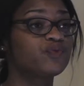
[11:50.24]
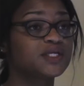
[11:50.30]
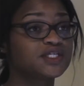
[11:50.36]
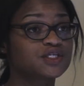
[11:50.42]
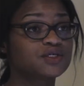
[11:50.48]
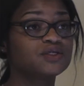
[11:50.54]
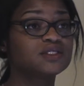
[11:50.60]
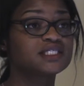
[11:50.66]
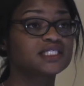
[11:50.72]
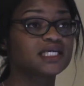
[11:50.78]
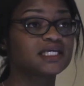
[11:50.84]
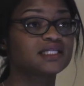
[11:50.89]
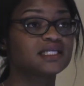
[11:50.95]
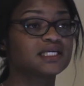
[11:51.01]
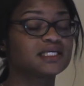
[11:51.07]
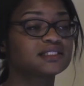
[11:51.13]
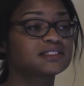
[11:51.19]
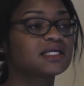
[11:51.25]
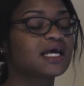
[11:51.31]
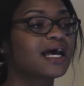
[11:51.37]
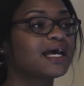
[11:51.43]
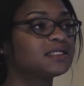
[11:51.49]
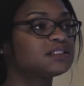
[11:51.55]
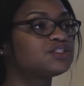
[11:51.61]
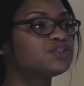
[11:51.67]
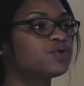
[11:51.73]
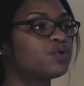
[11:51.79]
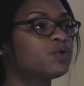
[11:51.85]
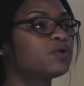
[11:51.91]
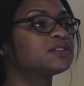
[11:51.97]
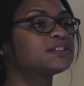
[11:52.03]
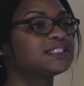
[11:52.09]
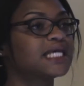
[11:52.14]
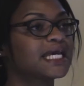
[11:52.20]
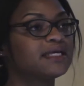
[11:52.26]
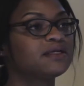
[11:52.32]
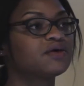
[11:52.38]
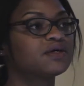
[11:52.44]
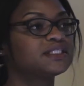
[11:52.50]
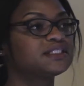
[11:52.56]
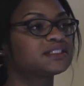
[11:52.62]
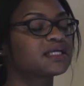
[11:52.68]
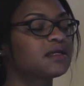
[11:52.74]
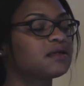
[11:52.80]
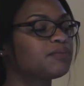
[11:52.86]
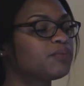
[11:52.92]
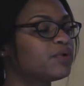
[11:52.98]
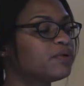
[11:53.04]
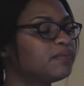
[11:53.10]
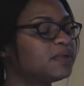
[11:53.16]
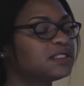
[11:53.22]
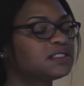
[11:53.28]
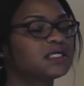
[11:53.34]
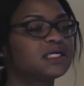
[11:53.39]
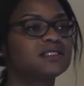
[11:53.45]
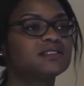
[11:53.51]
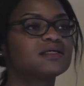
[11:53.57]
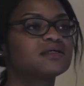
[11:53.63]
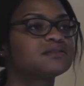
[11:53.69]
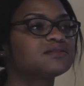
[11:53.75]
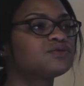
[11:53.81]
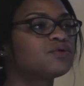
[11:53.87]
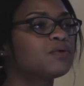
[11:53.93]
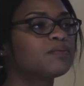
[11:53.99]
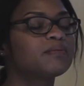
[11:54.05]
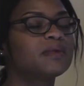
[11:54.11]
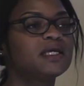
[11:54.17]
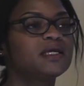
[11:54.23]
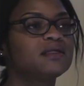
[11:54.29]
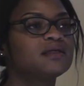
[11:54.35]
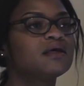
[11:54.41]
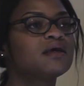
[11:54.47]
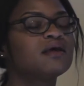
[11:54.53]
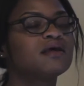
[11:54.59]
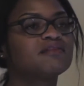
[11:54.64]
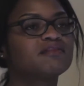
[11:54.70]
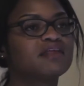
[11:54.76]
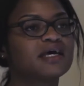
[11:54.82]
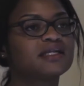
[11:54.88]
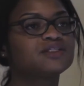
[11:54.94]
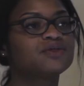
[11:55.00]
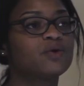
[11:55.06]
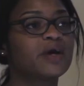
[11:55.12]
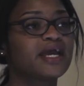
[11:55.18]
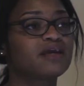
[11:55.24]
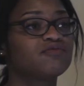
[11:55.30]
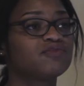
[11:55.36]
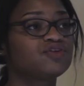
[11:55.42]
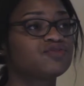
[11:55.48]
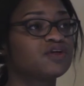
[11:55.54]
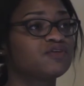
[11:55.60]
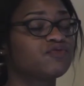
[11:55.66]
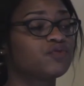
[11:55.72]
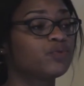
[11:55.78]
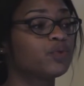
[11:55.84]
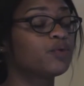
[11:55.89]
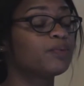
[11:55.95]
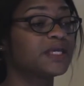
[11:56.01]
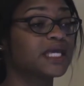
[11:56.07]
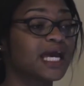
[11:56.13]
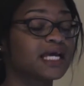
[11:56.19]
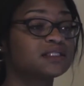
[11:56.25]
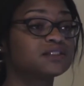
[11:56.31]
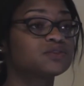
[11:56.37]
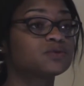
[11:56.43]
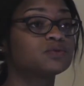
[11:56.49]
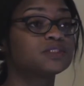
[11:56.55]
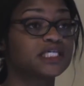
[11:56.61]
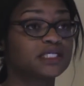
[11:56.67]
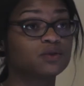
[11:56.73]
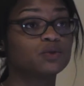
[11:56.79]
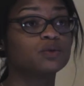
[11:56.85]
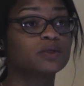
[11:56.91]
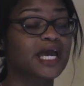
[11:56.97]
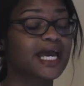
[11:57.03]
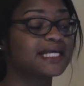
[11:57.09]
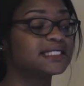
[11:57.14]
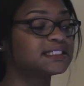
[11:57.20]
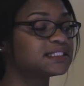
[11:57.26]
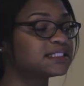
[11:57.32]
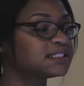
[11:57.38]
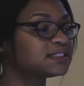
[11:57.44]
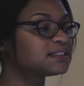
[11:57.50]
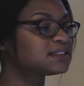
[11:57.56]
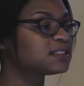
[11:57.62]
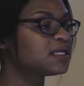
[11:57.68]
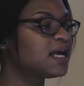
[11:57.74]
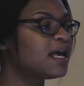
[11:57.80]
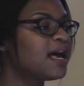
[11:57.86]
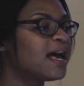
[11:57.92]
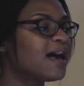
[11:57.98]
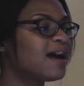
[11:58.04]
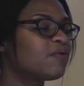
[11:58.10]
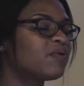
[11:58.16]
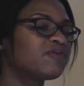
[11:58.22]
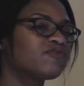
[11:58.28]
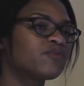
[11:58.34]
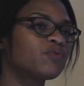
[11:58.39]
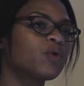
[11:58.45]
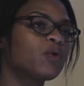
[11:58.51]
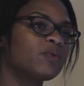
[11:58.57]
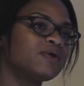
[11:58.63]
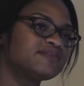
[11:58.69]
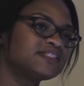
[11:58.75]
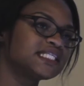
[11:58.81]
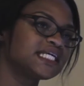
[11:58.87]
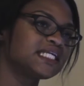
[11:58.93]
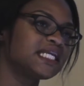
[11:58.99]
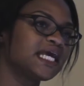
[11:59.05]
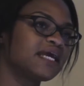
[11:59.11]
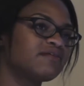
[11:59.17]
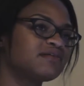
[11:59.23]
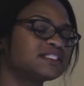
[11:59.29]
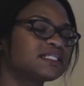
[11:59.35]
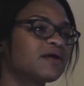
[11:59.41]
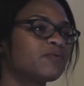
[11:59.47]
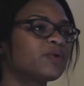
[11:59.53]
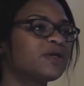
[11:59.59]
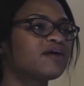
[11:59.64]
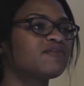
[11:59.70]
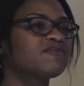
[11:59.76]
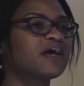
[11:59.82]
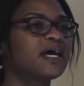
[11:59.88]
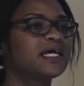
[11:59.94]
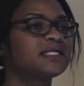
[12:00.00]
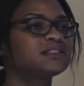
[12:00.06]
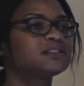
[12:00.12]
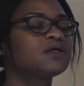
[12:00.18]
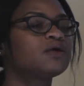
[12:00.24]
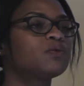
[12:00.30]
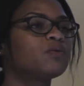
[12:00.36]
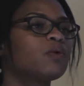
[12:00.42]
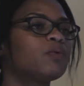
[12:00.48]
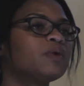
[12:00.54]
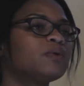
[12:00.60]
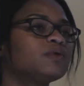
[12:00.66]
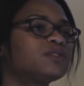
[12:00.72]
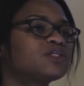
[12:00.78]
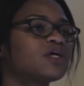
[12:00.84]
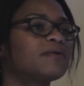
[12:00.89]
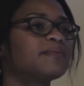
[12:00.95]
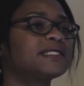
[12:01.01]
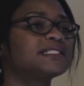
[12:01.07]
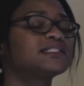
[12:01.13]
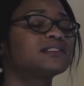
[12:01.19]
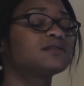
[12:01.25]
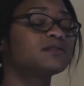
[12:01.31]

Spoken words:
we do see this at your day 9 scan appointment, it does not mean that your egg retrieval will be cancelled in all cases. However, what we've seen here is that we have had what we would term as a